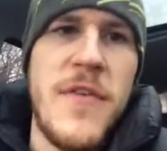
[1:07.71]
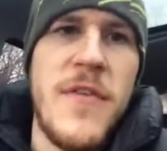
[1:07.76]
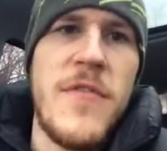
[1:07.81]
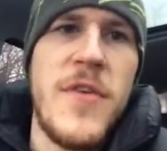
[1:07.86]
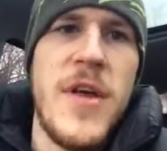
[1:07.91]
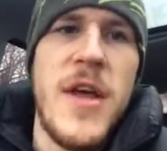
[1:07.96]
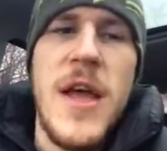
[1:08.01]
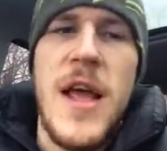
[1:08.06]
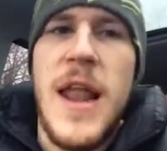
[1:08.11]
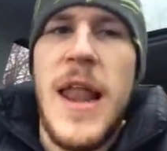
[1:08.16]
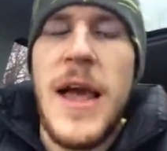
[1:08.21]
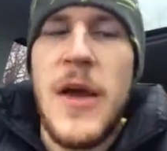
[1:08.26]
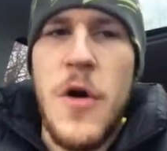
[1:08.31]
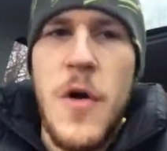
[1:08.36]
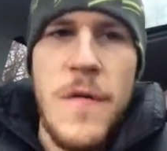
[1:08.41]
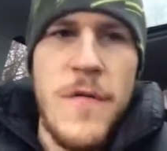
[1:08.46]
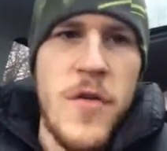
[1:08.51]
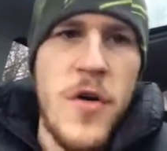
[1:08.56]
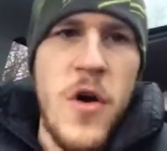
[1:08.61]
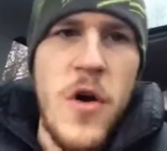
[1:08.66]
Have we, like,
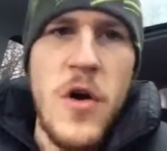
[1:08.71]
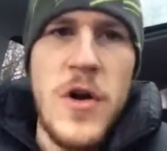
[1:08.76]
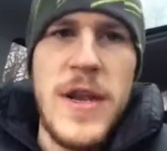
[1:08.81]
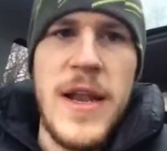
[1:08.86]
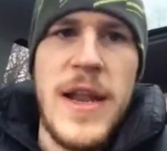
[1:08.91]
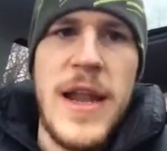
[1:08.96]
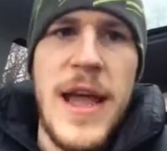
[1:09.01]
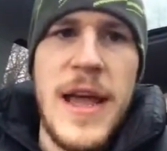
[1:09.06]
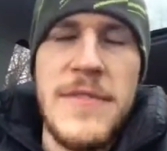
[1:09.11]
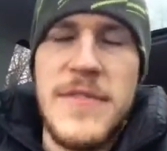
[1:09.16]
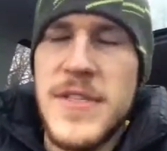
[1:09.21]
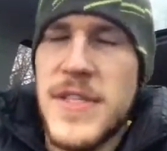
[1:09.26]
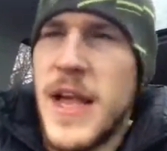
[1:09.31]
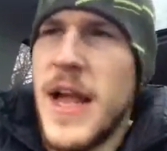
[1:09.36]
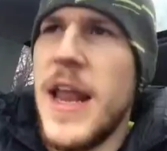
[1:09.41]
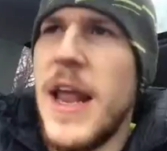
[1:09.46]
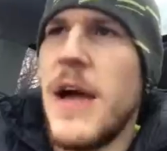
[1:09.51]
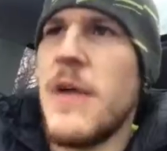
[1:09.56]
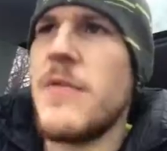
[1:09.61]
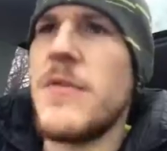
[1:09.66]
overall, your
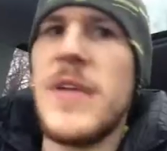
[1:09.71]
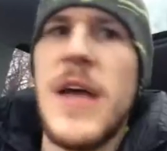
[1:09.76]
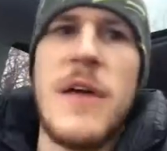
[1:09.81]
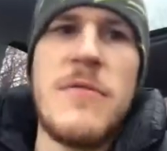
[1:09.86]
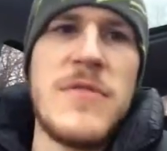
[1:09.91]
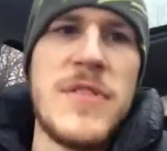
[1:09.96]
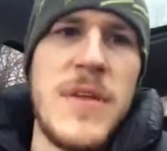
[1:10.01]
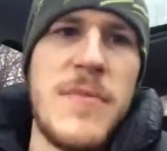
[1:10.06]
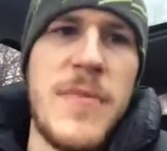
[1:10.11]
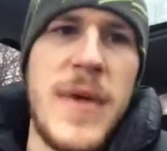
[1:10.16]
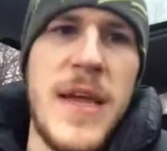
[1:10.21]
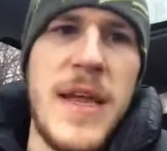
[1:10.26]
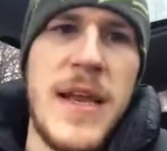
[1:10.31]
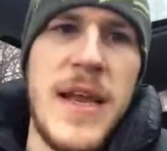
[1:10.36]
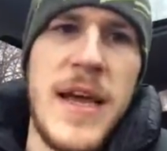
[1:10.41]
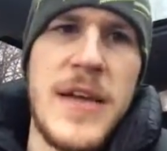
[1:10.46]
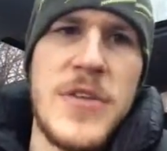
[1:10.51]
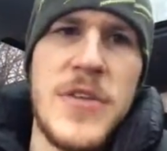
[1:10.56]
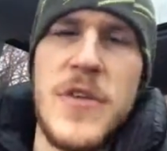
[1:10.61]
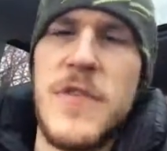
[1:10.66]
lifestyle, how has it been?
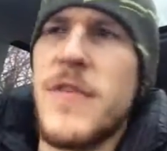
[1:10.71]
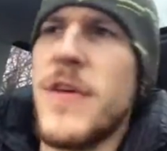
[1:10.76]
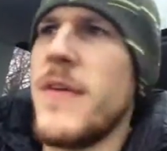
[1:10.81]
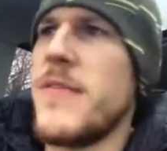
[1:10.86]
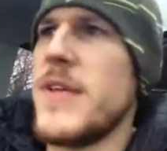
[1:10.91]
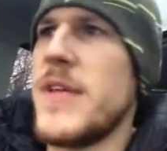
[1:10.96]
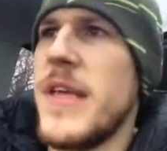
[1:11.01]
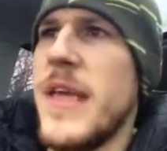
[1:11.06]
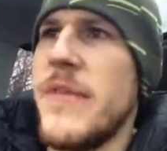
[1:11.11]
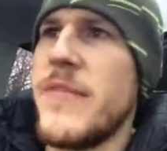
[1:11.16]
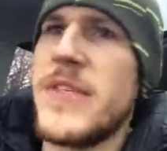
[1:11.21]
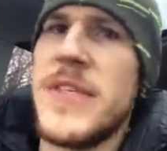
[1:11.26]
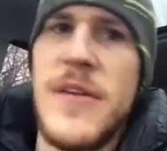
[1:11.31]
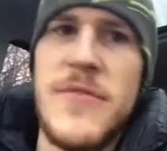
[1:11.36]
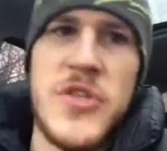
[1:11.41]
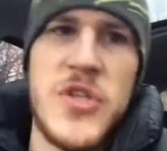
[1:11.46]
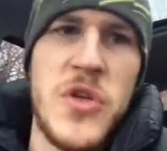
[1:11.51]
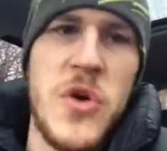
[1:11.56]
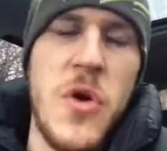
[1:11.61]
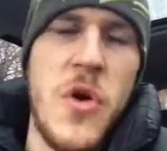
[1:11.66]
Like, sort of, give
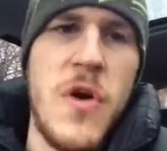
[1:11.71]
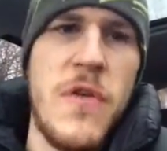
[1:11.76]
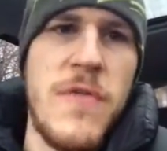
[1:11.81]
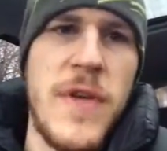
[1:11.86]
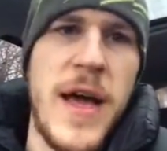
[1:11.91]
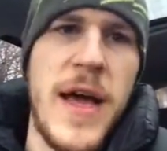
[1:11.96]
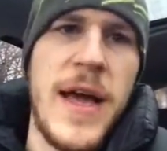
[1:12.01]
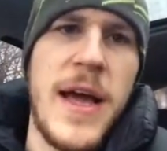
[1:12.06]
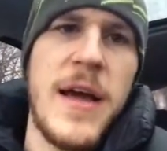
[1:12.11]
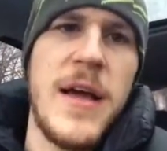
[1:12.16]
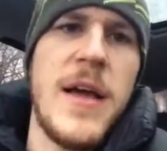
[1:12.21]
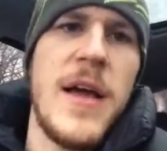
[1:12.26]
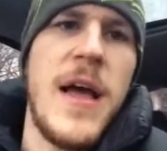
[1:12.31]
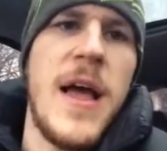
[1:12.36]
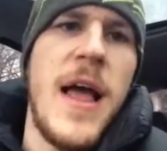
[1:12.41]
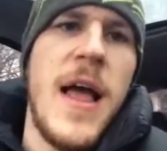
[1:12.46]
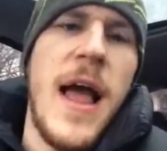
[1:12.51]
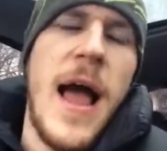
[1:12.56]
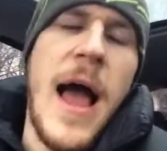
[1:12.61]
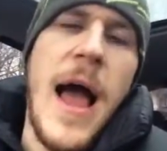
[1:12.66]
yourself a score of like
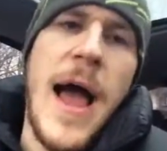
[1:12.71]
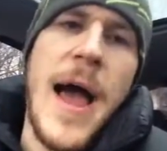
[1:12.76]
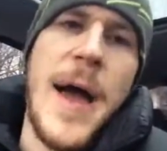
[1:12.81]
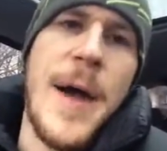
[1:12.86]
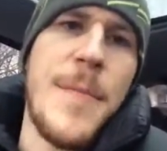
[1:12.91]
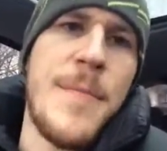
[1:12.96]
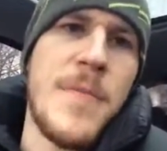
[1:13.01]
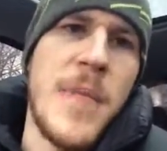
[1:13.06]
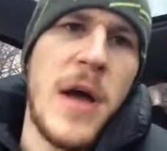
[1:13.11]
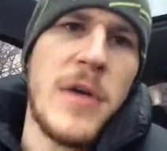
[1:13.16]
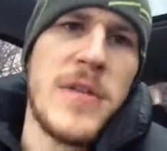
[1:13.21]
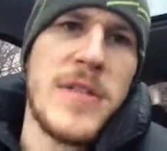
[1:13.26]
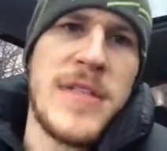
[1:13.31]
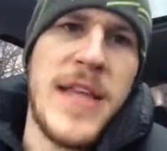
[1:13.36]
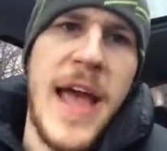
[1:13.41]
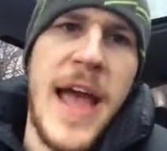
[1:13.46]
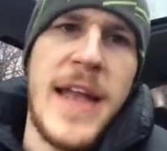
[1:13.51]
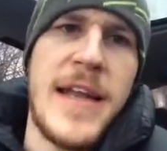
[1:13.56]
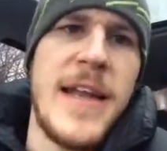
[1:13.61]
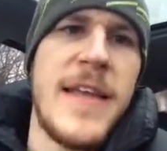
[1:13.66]
out of
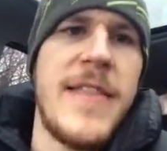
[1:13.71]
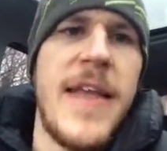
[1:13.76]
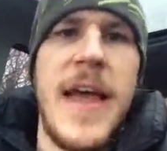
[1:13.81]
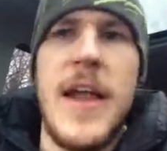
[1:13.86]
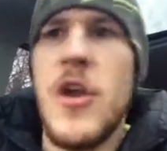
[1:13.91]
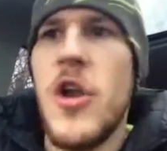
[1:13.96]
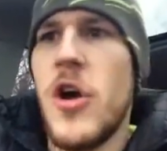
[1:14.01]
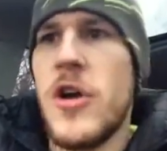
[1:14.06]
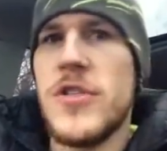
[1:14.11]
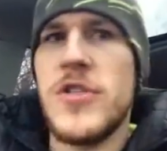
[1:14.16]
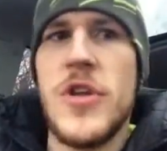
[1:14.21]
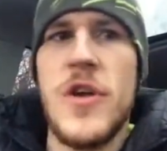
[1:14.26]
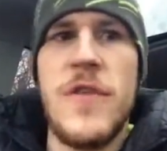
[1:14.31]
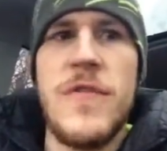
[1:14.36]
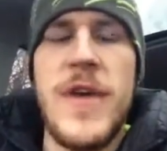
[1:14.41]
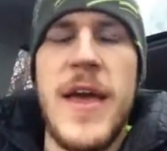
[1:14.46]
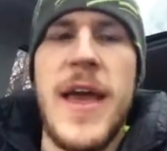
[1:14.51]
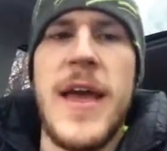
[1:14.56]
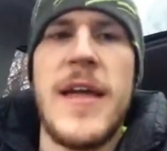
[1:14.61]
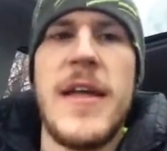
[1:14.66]
10 and then look sort
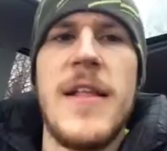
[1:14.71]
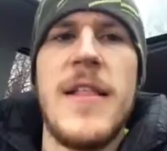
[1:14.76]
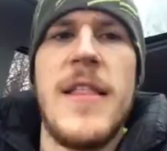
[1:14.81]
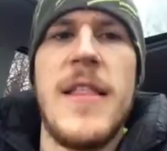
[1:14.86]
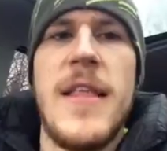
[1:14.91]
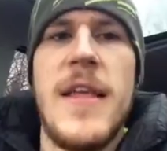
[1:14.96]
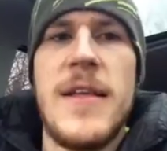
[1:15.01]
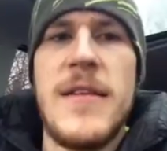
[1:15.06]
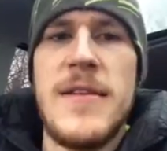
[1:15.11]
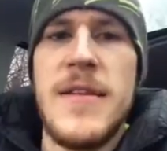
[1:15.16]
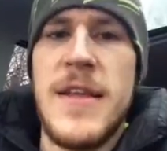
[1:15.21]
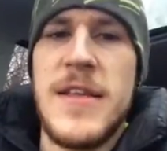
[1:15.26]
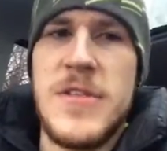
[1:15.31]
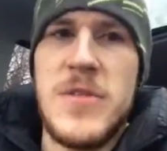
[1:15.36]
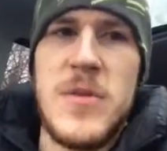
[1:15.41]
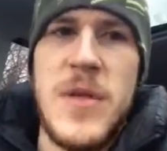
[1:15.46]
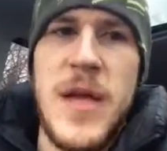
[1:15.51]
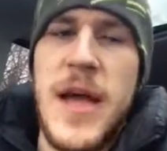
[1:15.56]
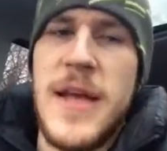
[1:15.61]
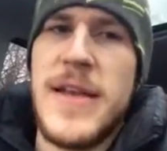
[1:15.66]
of, yeah,
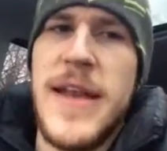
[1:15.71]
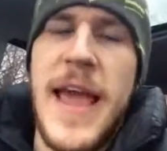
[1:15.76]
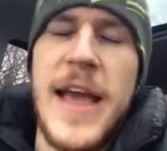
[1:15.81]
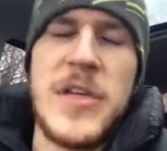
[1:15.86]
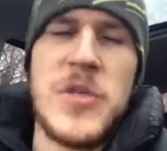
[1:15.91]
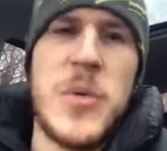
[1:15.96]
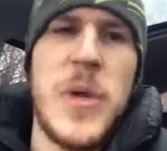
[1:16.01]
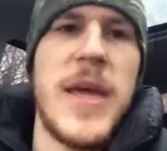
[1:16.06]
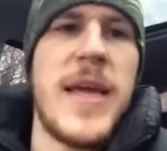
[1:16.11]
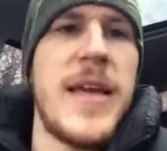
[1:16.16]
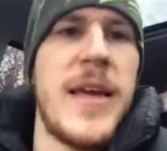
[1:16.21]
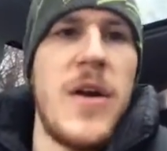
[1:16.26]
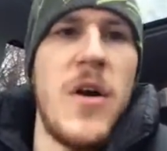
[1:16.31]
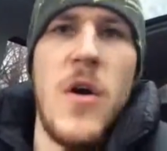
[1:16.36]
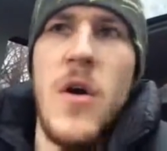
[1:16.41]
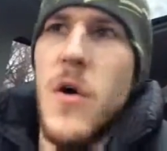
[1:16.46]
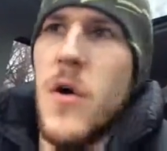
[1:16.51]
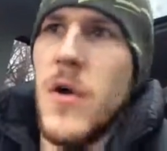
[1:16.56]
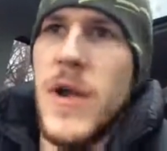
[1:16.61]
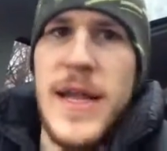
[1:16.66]
this next week
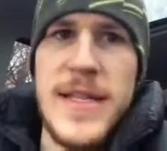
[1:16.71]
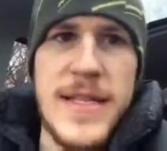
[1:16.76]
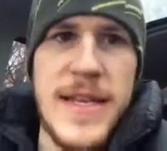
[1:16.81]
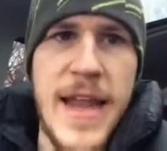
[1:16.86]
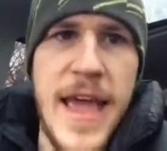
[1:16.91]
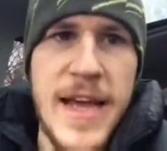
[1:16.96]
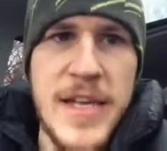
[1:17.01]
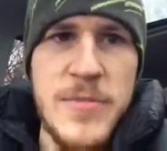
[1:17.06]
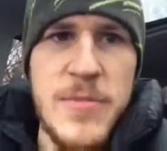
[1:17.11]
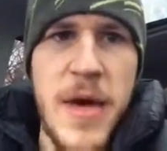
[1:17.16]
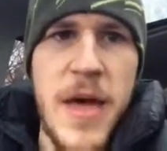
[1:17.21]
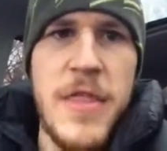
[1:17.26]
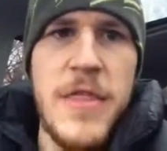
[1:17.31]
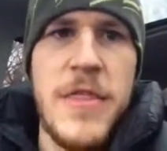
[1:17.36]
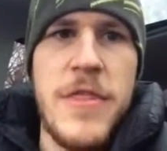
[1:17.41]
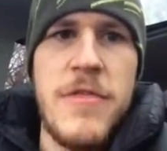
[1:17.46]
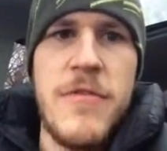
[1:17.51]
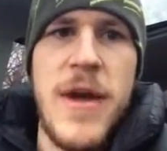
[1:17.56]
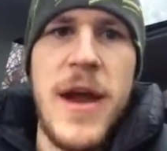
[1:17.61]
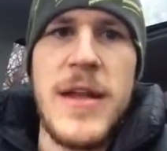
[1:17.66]
or like the next
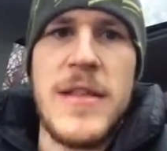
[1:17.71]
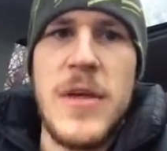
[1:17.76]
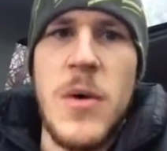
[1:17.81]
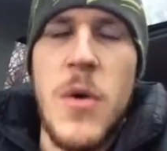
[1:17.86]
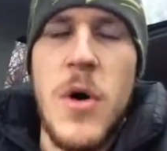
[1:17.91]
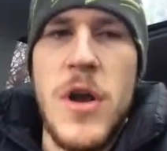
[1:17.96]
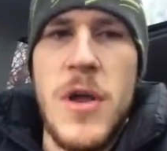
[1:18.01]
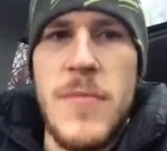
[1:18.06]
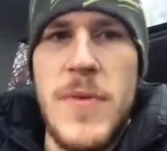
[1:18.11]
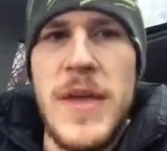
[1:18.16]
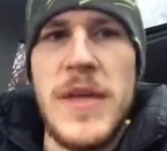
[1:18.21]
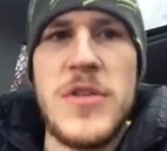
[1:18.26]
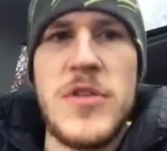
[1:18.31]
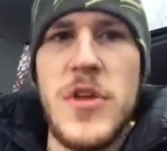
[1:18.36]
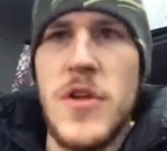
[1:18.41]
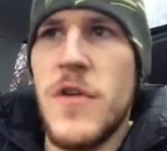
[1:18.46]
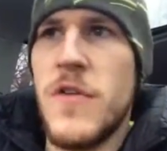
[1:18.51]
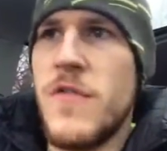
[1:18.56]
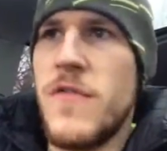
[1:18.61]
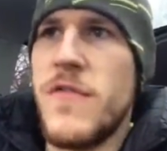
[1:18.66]
month, right? I want to be
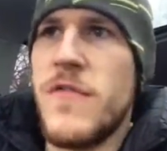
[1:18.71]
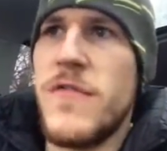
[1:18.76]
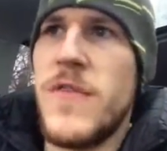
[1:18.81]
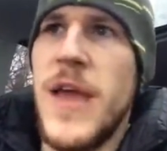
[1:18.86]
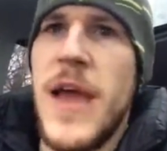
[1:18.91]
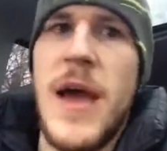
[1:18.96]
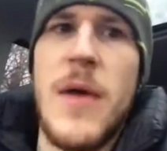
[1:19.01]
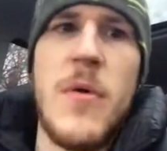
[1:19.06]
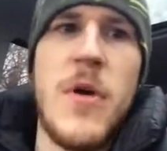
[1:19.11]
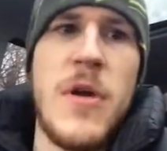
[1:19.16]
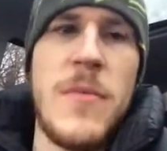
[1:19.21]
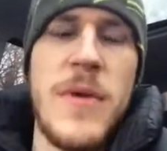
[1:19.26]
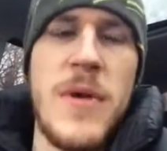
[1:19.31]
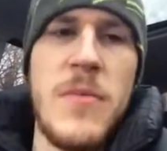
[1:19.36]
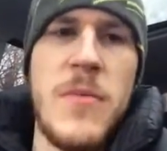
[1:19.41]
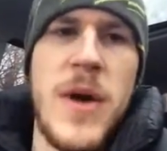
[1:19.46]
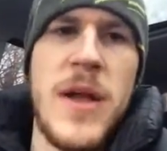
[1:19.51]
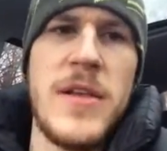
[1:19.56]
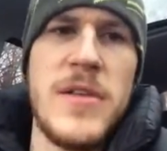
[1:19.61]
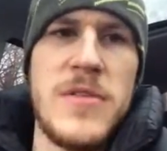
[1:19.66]
sort of, yeah, I want to be
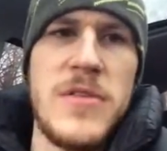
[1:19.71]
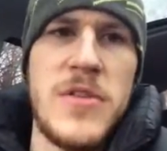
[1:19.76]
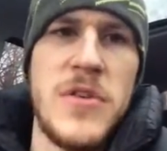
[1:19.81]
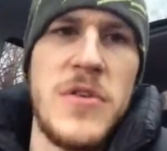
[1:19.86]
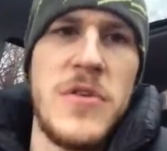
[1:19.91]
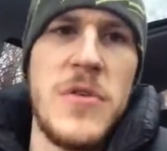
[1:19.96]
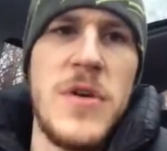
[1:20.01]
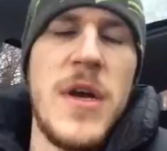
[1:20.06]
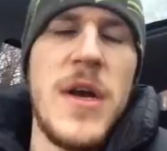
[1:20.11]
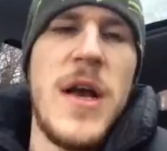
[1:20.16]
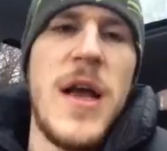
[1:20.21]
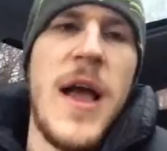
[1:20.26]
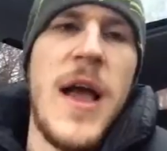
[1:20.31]
1-2.